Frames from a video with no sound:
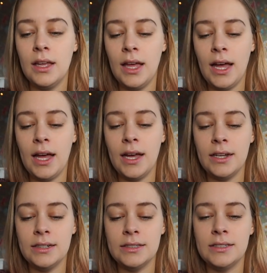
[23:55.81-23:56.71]

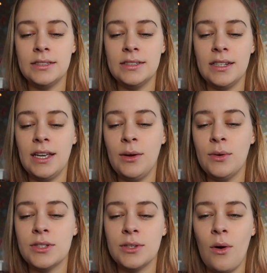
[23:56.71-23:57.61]
and it
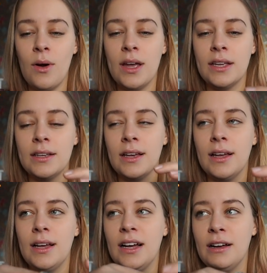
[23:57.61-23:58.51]
was going
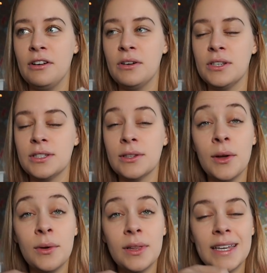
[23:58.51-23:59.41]
very
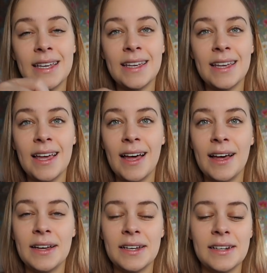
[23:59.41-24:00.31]
slowly
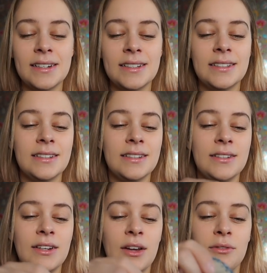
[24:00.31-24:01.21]
and
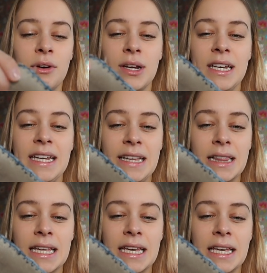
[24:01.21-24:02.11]
not very
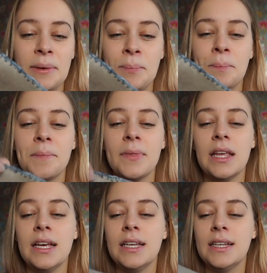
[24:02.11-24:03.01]
neatly.
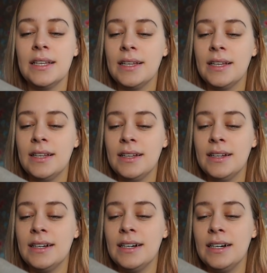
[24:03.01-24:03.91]

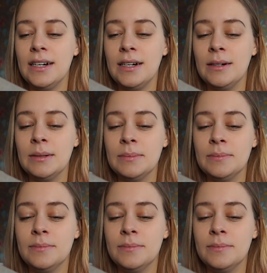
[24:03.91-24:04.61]
Yeah,